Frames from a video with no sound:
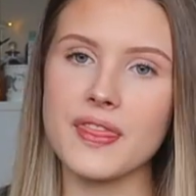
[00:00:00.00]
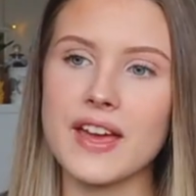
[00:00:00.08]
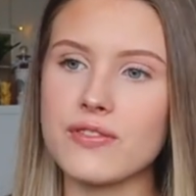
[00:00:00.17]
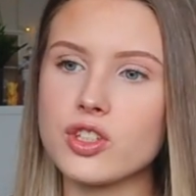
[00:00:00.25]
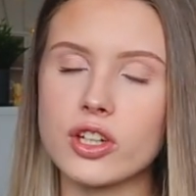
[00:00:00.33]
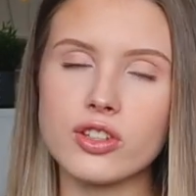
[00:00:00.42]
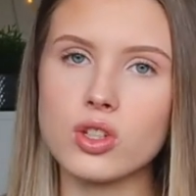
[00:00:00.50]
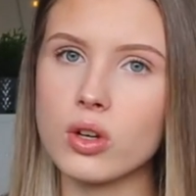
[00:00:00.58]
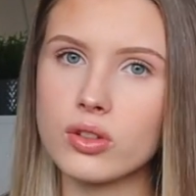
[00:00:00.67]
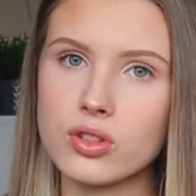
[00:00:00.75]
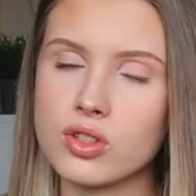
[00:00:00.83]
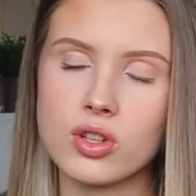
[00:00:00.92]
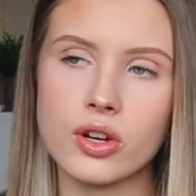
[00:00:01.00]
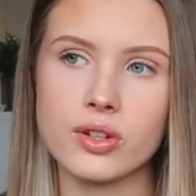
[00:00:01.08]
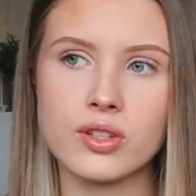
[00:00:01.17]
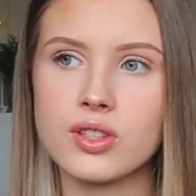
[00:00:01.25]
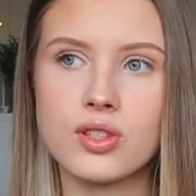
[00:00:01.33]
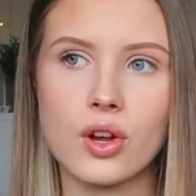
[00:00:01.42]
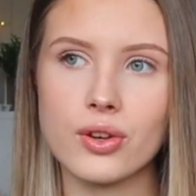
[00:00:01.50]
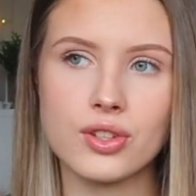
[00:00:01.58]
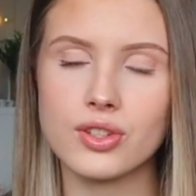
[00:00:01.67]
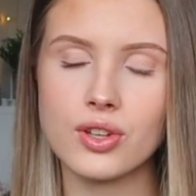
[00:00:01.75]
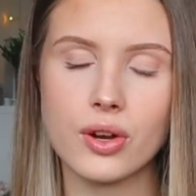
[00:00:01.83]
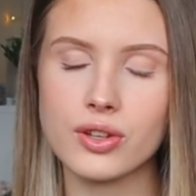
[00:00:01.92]
They've just gone so, so,
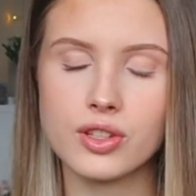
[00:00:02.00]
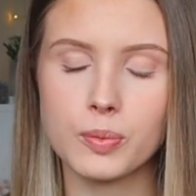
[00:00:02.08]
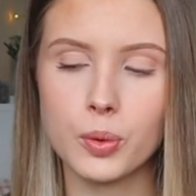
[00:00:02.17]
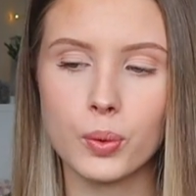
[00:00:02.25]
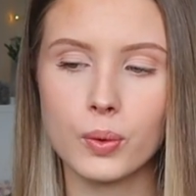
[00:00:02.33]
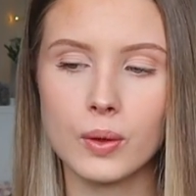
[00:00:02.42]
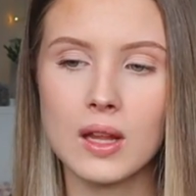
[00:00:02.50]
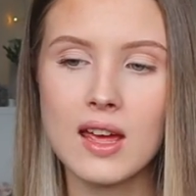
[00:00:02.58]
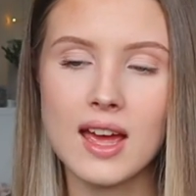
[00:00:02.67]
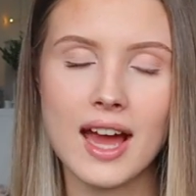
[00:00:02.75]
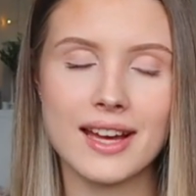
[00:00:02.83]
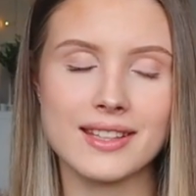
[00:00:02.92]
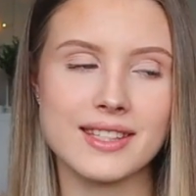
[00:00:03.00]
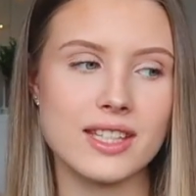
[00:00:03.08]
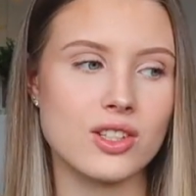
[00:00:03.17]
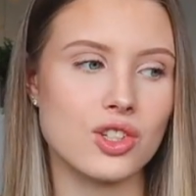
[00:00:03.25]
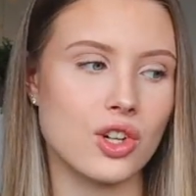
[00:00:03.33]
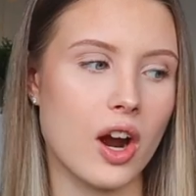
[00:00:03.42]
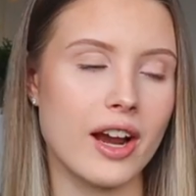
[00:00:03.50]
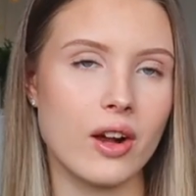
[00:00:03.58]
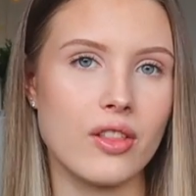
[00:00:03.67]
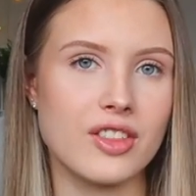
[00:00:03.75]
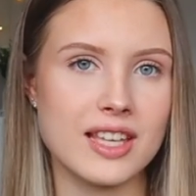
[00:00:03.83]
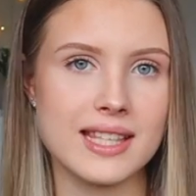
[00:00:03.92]
so small. And since trying
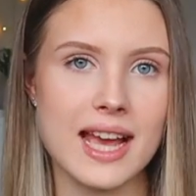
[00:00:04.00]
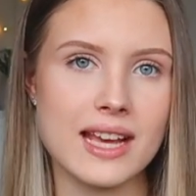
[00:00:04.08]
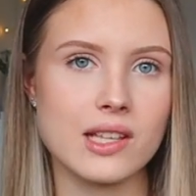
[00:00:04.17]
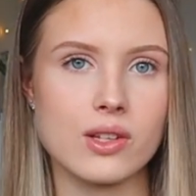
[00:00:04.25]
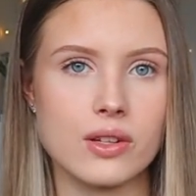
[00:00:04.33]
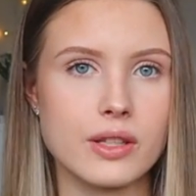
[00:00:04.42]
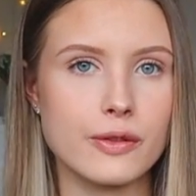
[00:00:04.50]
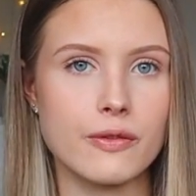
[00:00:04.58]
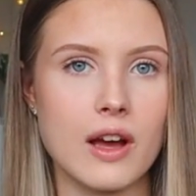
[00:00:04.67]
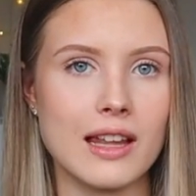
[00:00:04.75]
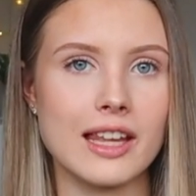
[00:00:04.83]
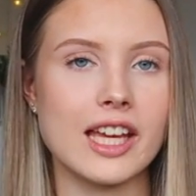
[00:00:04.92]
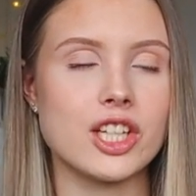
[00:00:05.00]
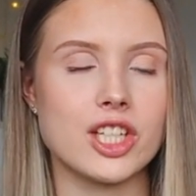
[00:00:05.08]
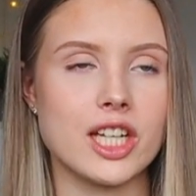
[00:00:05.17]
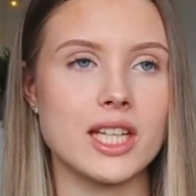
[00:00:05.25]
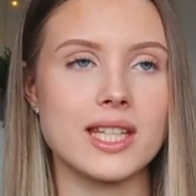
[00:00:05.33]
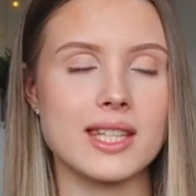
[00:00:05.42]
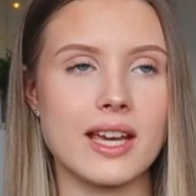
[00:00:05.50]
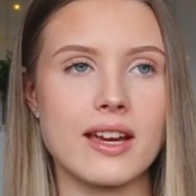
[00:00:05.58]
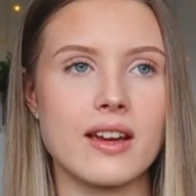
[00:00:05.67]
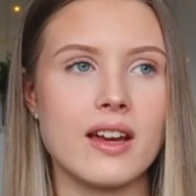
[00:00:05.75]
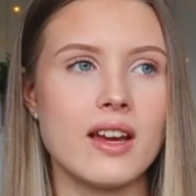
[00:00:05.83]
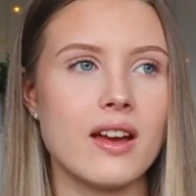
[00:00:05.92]
on these ASOS Fale jeans,
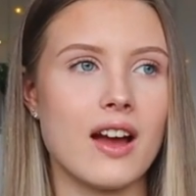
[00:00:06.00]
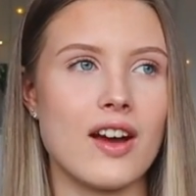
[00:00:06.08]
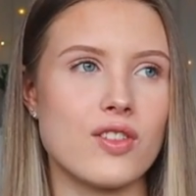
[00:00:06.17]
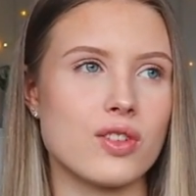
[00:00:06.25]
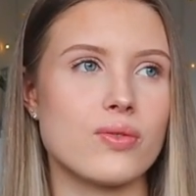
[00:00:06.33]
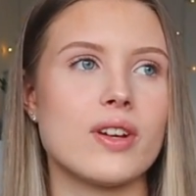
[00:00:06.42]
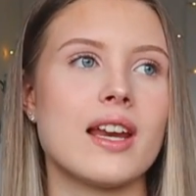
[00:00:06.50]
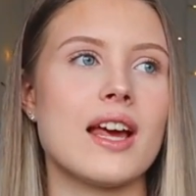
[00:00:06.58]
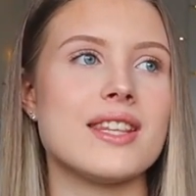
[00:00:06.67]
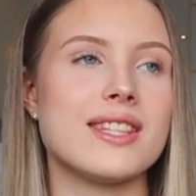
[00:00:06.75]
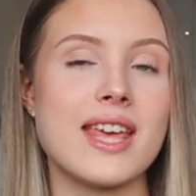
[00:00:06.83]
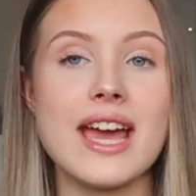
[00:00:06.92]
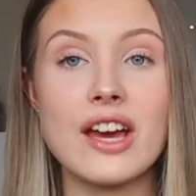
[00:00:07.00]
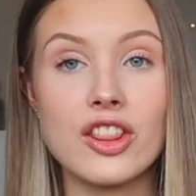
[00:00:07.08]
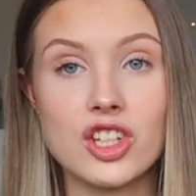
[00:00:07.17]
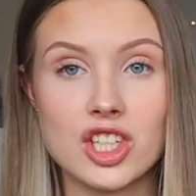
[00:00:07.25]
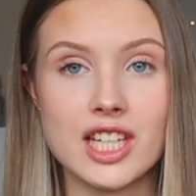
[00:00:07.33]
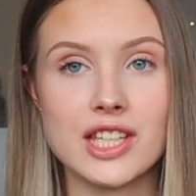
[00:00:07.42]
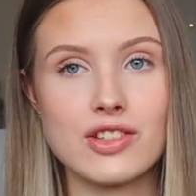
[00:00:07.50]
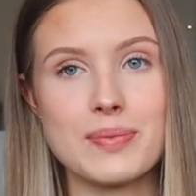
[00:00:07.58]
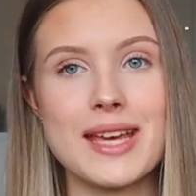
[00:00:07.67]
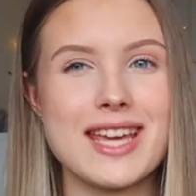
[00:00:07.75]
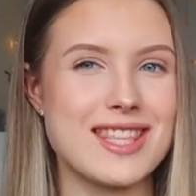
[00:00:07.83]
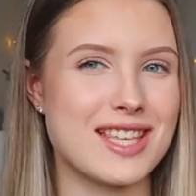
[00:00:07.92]
like, I've just realised they are the jeans for
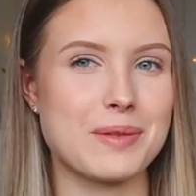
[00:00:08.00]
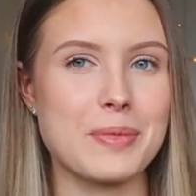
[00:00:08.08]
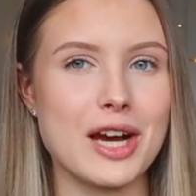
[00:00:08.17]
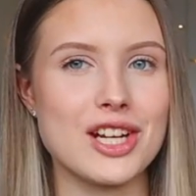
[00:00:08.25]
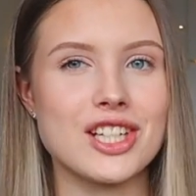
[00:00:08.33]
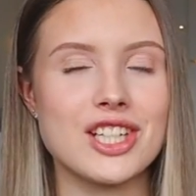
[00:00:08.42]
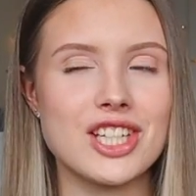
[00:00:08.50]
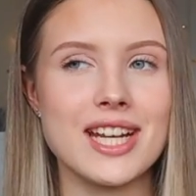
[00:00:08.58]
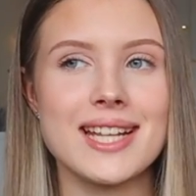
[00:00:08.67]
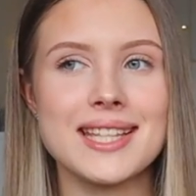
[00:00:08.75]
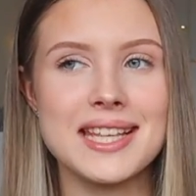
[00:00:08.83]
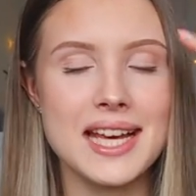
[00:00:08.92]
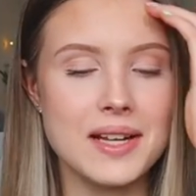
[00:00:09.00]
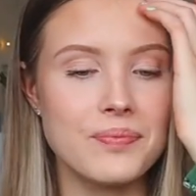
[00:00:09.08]
me, these Bershka jeans.